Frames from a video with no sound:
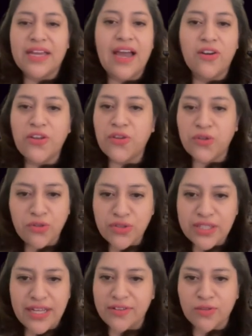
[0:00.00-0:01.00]
how do you
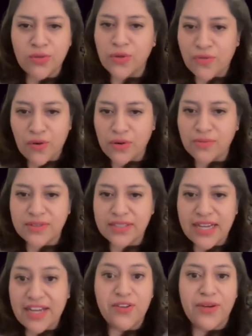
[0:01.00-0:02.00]
use that? Google
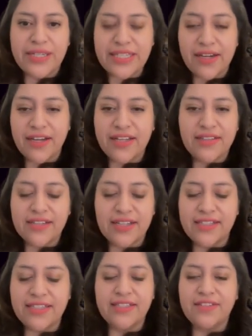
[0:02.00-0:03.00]
Forms? I had no idea.
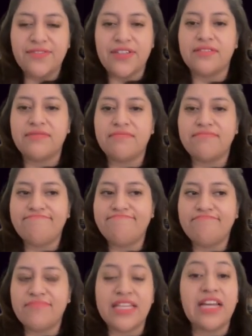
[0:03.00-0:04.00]
I didn't even
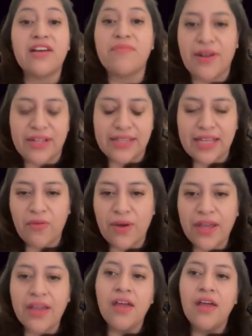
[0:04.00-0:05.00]
think about it that
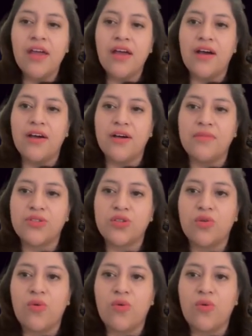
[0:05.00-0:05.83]
way." So